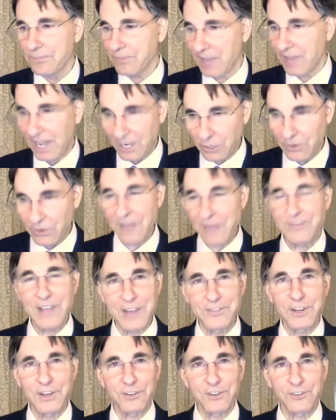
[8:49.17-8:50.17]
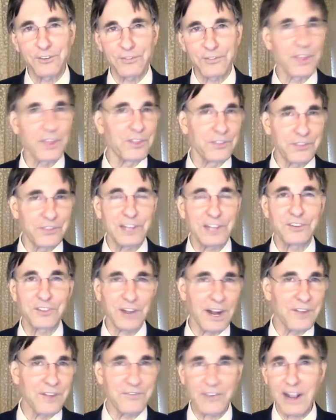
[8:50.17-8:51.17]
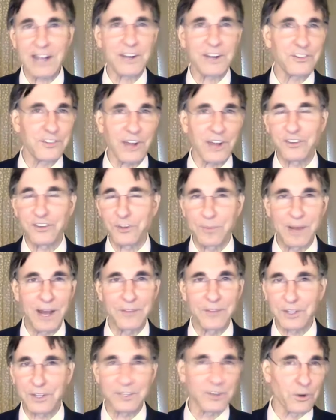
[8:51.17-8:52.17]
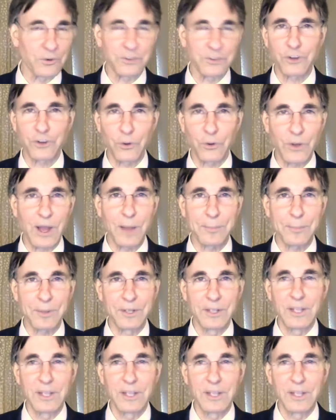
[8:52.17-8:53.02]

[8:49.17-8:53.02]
I don't have evidence of other things that I fantasize about that don't show up.